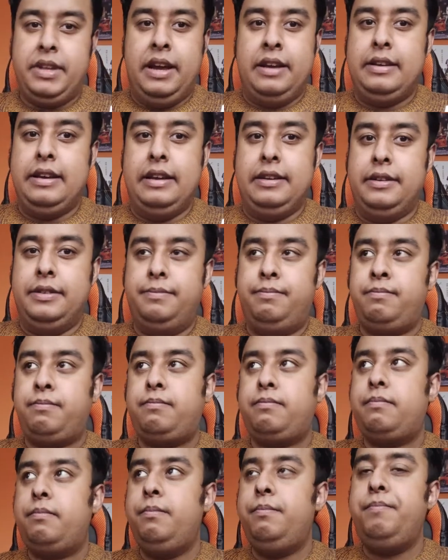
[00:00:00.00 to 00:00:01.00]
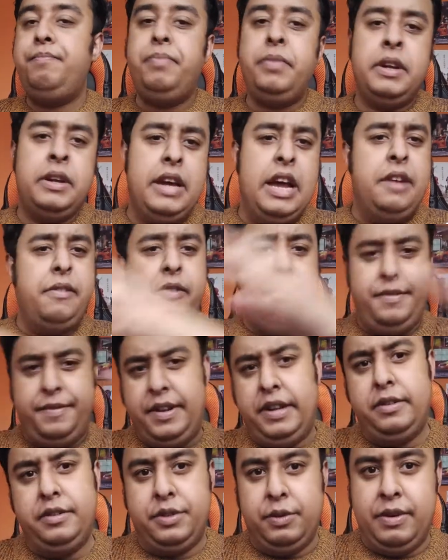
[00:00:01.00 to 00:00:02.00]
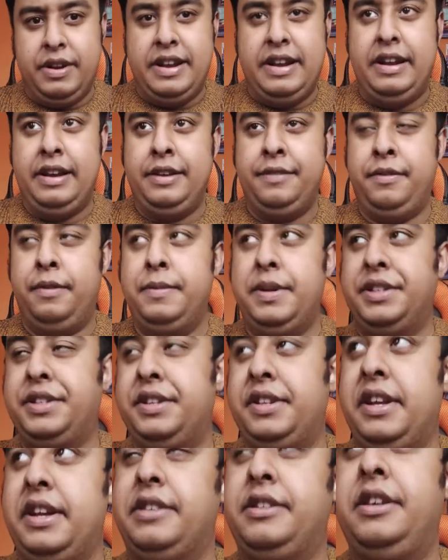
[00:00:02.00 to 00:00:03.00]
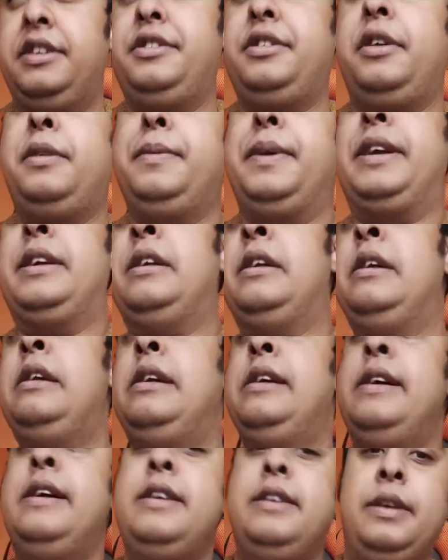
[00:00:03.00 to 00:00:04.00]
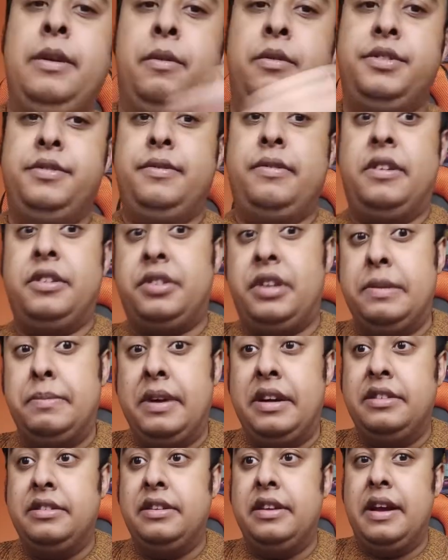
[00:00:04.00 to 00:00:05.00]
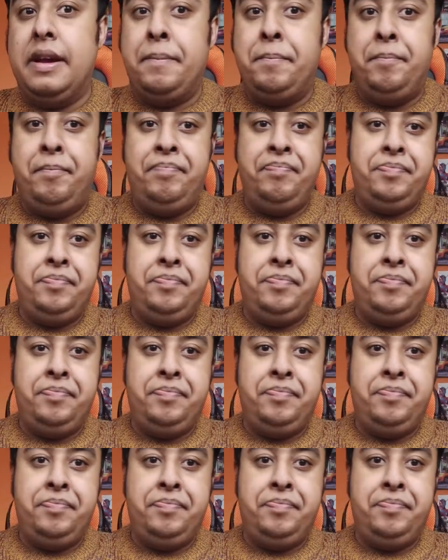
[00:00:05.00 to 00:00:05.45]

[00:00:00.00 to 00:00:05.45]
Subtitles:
I get it. Everything was reheated from yesterday. They told me it wasn't freshly made today.